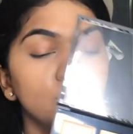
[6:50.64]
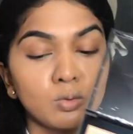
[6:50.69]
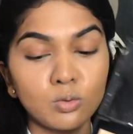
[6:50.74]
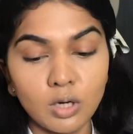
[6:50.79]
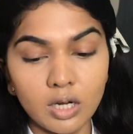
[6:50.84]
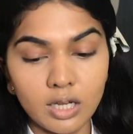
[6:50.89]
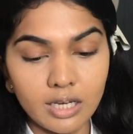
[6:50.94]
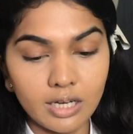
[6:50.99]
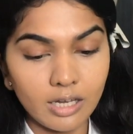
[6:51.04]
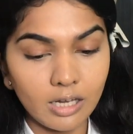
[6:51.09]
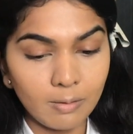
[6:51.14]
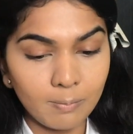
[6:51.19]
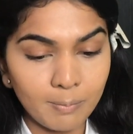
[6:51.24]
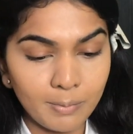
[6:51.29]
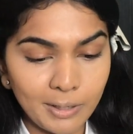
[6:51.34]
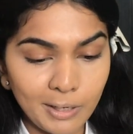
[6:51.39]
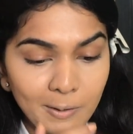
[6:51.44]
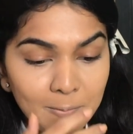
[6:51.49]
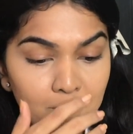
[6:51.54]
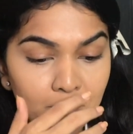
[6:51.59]
two a little
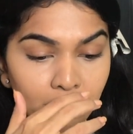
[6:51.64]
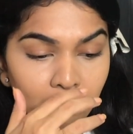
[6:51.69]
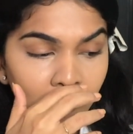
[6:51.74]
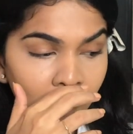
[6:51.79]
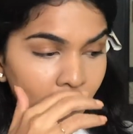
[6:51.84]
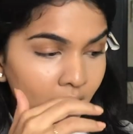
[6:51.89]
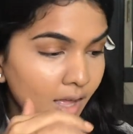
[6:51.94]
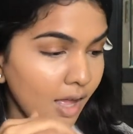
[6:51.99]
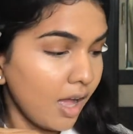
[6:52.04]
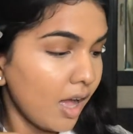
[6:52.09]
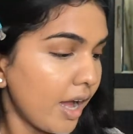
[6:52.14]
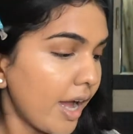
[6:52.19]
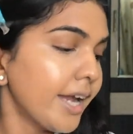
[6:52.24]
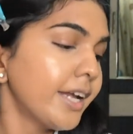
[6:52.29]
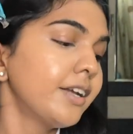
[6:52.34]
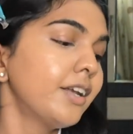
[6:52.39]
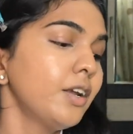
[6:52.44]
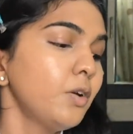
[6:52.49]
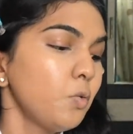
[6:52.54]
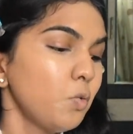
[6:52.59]
bit.
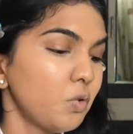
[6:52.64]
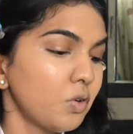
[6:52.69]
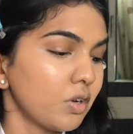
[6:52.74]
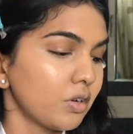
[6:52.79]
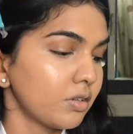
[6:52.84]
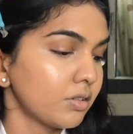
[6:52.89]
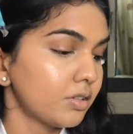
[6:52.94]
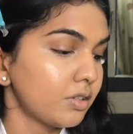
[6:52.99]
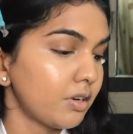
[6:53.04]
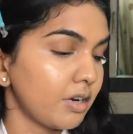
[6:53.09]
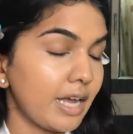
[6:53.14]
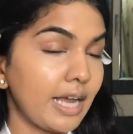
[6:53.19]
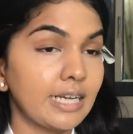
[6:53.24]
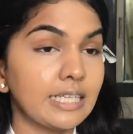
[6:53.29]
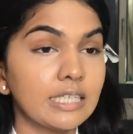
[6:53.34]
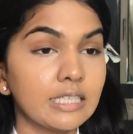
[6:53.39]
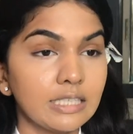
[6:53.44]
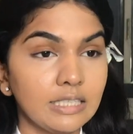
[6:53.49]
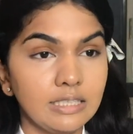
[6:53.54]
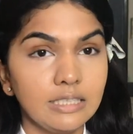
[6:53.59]
I didn't
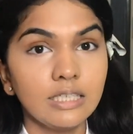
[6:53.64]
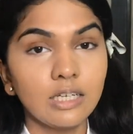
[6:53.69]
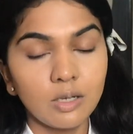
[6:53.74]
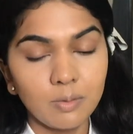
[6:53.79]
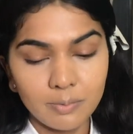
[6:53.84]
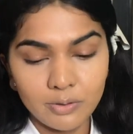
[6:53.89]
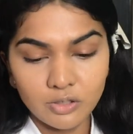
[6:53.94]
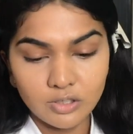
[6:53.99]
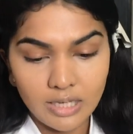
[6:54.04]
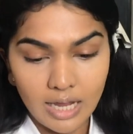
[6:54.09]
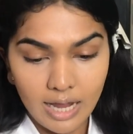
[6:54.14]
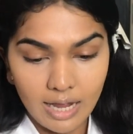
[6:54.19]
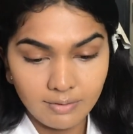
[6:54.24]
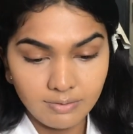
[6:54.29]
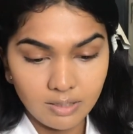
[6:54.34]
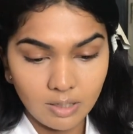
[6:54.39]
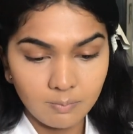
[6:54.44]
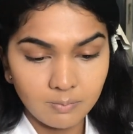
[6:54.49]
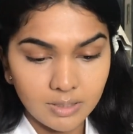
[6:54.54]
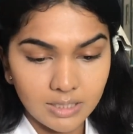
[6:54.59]
try the concealer because I
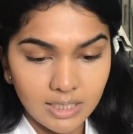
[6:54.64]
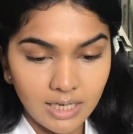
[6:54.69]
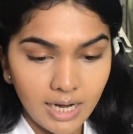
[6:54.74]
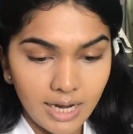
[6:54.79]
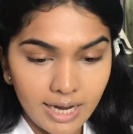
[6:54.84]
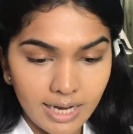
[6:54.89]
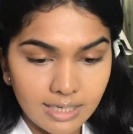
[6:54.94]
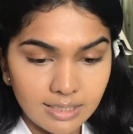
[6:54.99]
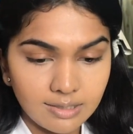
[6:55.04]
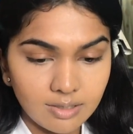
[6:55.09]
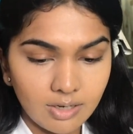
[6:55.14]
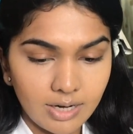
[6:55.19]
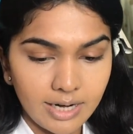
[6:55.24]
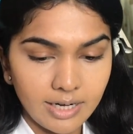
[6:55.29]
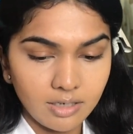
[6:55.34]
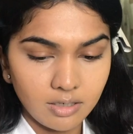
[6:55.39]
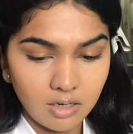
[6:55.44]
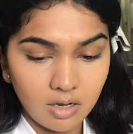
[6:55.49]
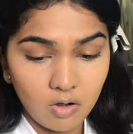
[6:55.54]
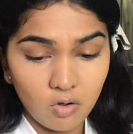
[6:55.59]
have something else
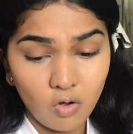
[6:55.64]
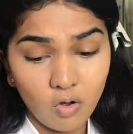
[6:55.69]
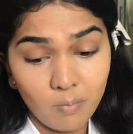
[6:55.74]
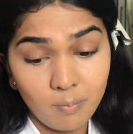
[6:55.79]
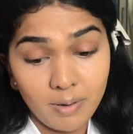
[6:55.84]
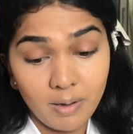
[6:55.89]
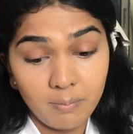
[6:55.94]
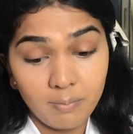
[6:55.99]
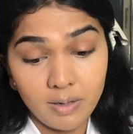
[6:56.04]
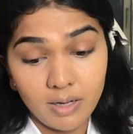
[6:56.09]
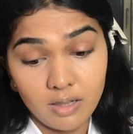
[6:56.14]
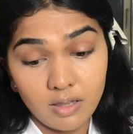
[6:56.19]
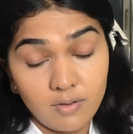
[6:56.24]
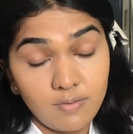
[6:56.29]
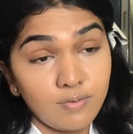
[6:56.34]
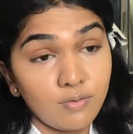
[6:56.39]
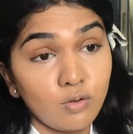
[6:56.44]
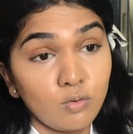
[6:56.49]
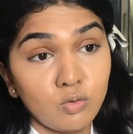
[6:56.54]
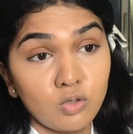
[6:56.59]
right now or maybe in
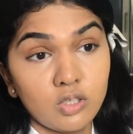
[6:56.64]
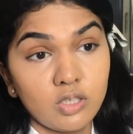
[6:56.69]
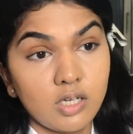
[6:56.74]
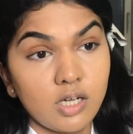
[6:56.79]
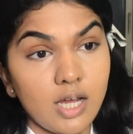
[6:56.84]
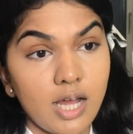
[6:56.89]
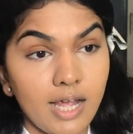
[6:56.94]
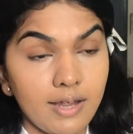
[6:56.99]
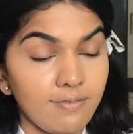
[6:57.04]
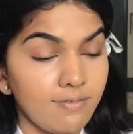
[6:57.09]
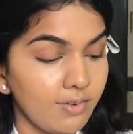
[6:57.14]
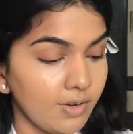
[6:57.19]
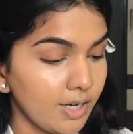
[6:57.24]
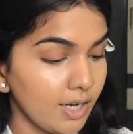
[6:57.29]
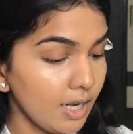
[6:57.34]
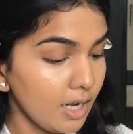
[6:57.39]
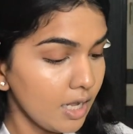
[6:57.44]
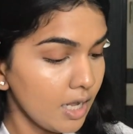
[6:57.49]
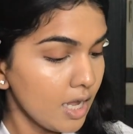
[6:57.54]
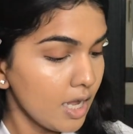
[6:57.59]
the future I
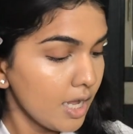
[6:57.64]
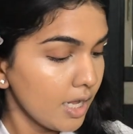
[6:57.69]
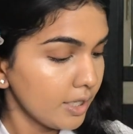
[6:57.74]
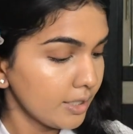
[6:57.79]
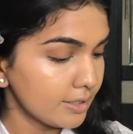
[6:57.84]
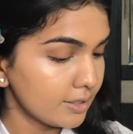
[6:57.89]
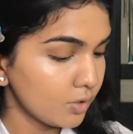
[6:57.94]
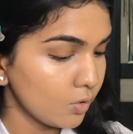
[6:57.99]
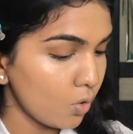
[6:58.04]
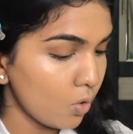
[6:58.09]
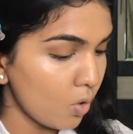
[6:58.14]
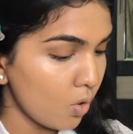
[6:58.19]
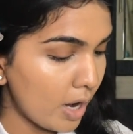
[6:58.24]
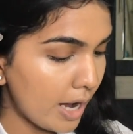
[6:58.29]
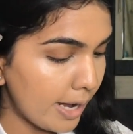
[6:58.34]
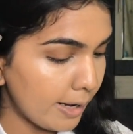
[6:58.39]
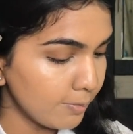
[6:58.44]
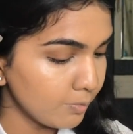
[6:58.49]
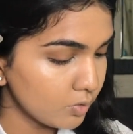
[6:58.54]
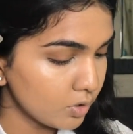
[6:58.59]
will. So
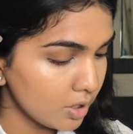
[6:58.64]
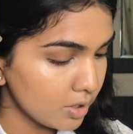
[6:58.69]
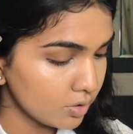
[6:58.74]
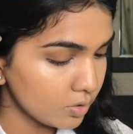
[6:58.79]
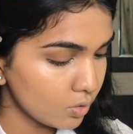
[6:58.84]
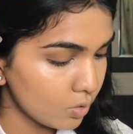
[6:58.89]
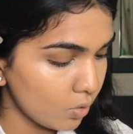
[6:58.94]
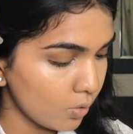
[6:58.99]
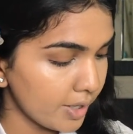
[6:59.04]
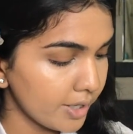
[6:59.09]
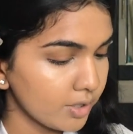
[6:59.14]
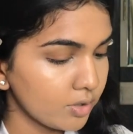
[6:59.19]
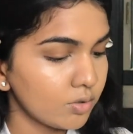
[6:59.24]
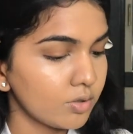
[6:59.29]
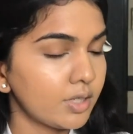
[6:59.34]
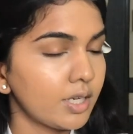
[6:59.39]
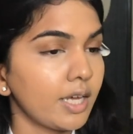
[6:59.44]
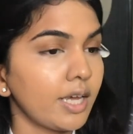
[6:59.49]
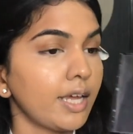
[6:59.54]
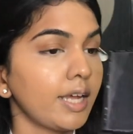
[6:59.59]
I'm just going
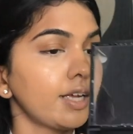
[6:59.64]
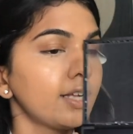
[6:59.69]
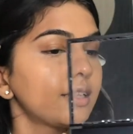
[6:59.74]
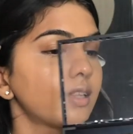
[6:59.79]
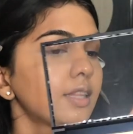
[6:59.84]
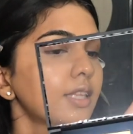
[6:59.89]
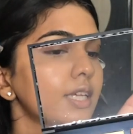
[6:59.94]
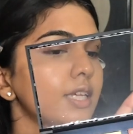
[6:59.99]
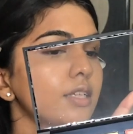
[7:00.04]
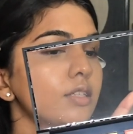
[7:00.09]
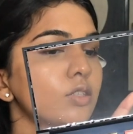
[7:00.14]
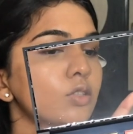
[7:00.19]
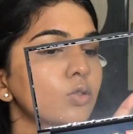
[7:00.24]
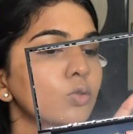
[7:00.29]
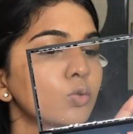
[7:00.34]
to take these